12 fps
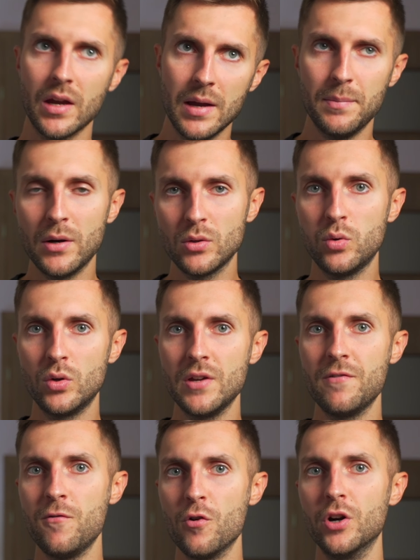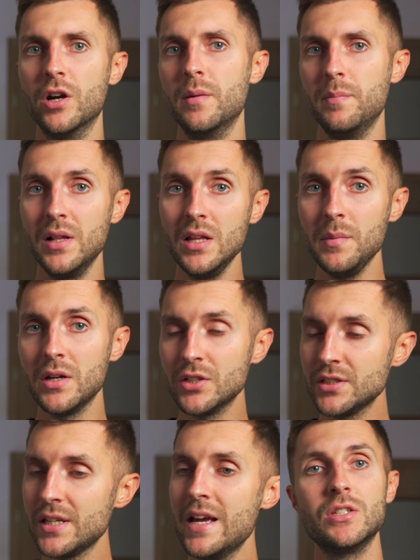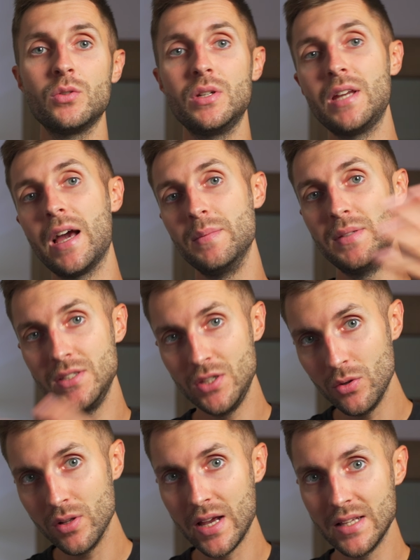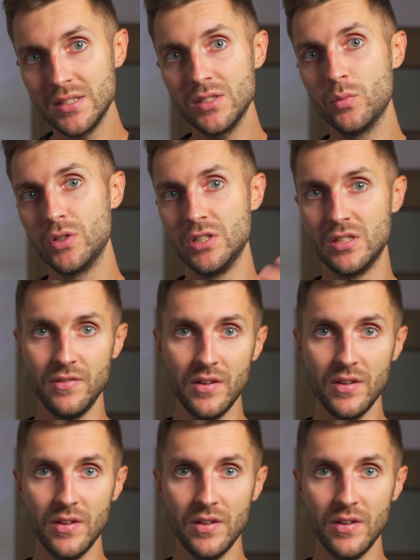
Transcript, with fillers: about twenty-four millimeters. So the times two lens, which is the